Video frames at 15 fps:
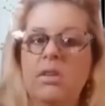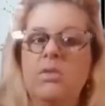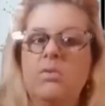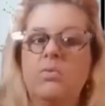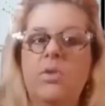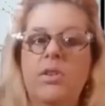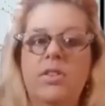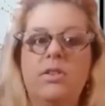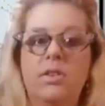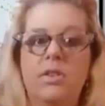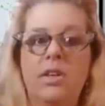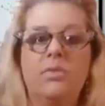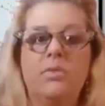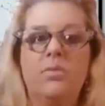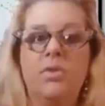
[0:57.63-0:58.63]
what their
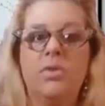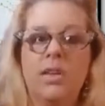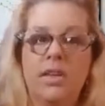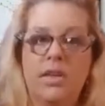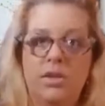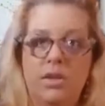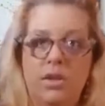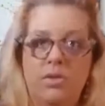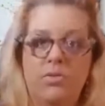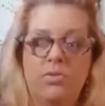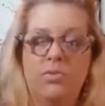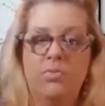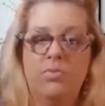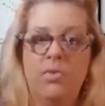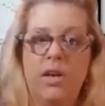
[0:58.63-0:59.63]
deductible is going to do
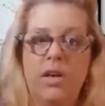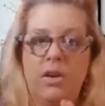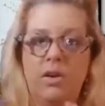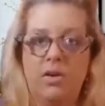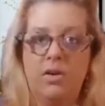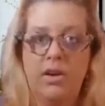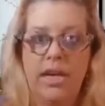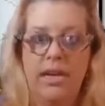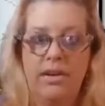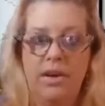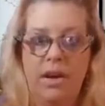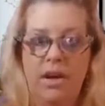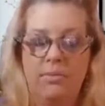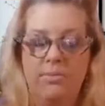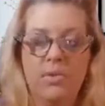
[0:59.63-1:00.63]
when a hurricane
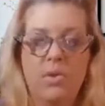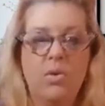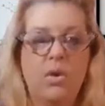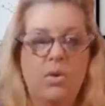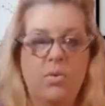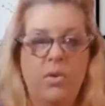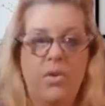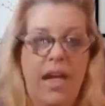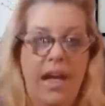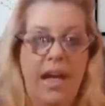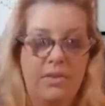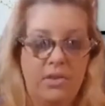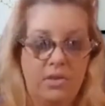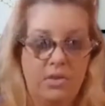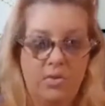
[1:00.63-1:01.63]
comes or when they have
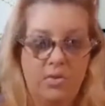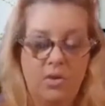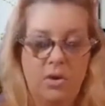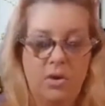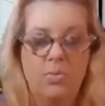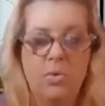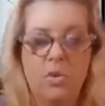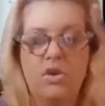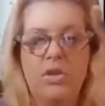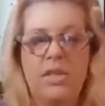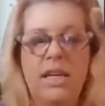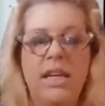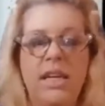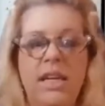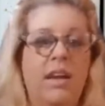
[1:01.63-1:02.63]
a storm or just
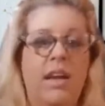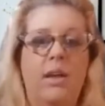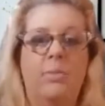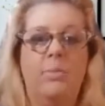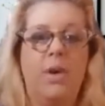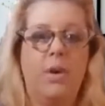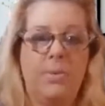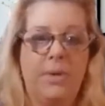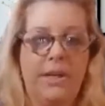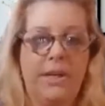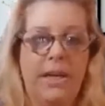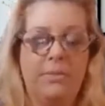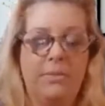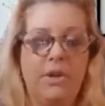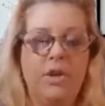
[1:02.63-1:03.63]
any kind of property
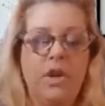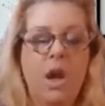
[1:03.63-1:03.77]
damage.